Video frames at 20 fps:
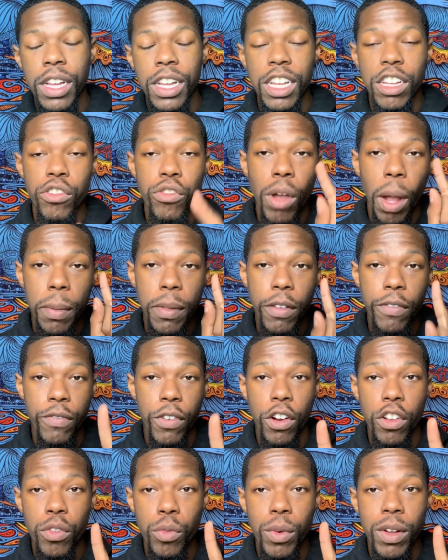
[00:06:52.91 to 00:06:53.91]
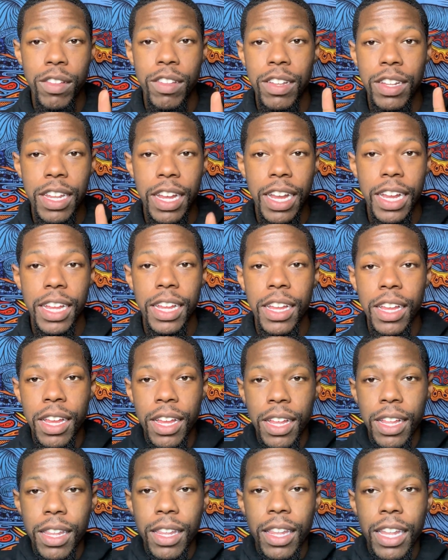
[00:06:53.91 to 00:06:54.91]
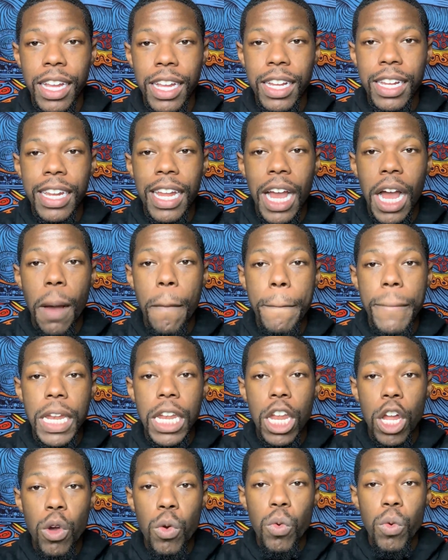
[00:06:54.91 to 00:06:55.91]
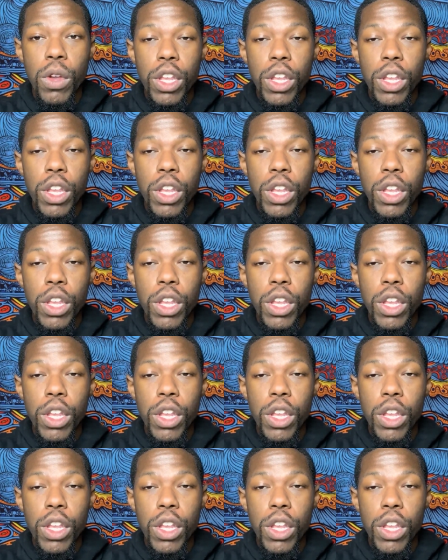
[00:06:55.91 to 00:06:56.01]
He dropped the first one today link down below.